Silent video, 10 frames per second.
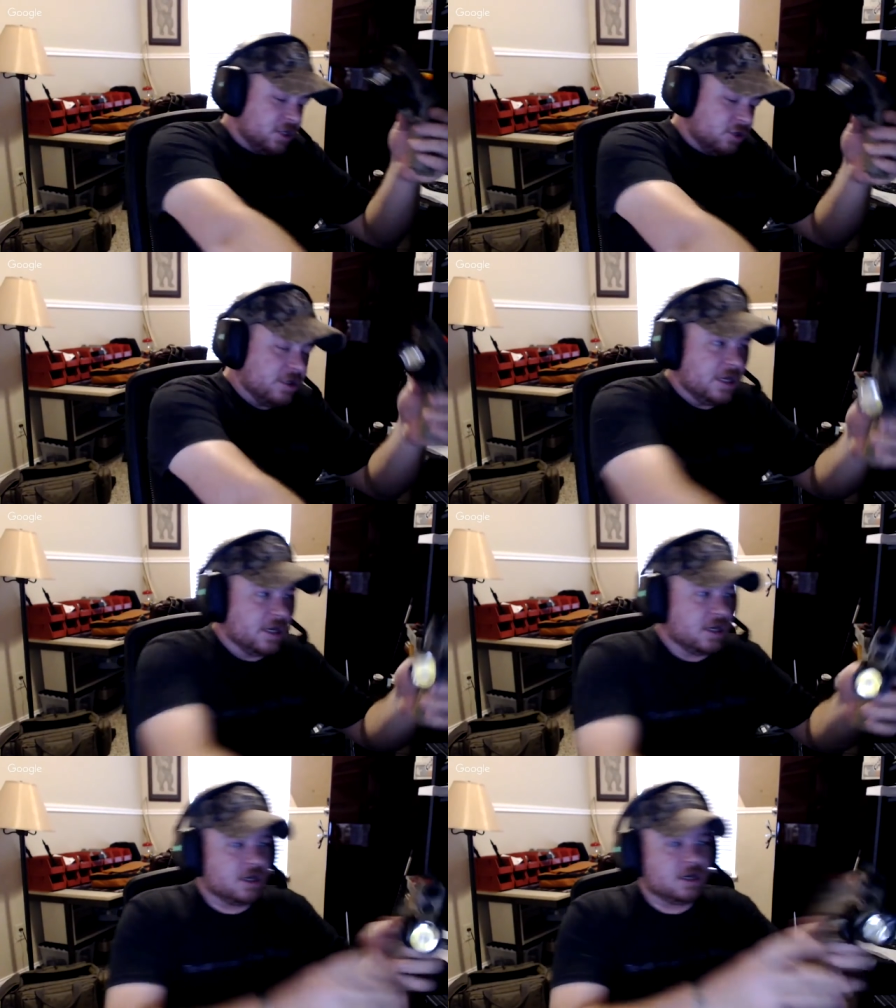You
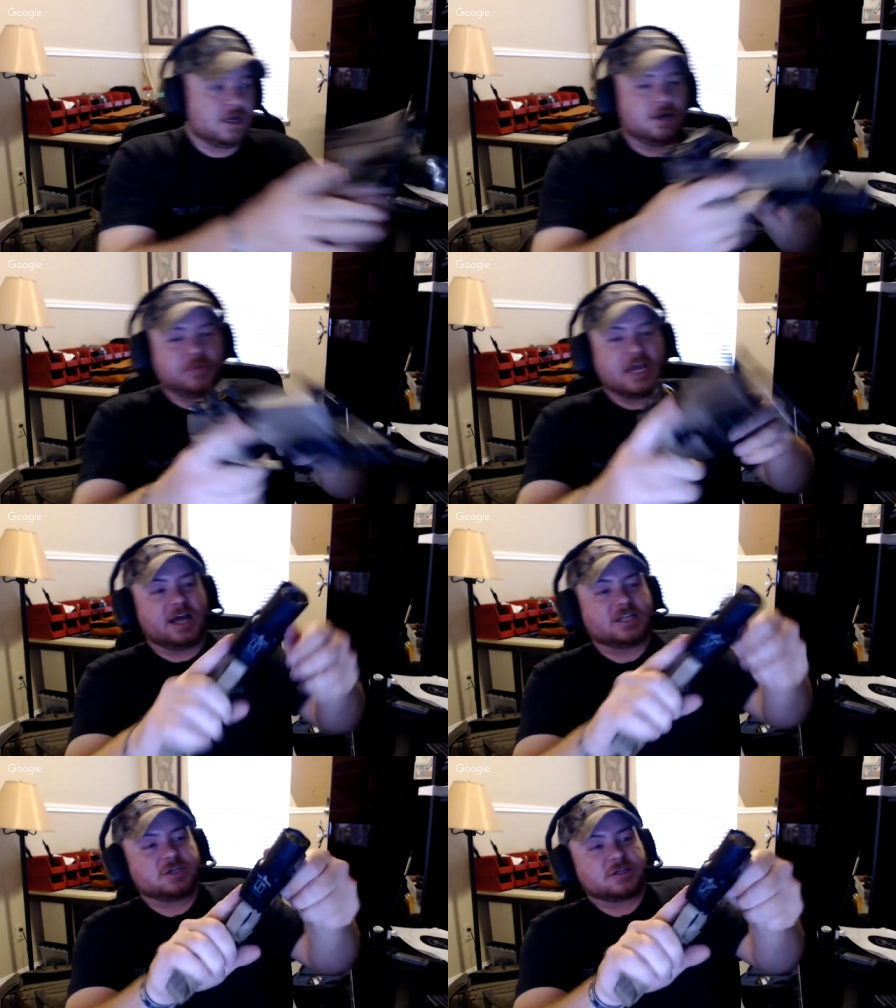did. Um, yeah,
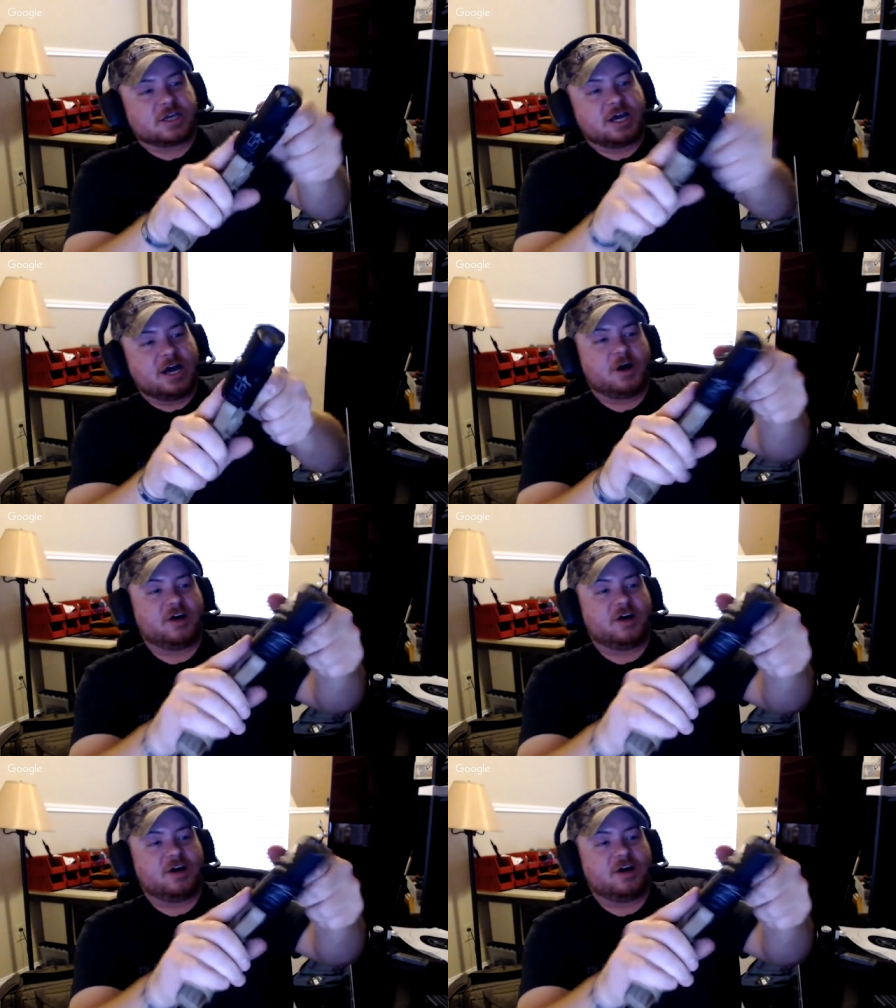I took the comp off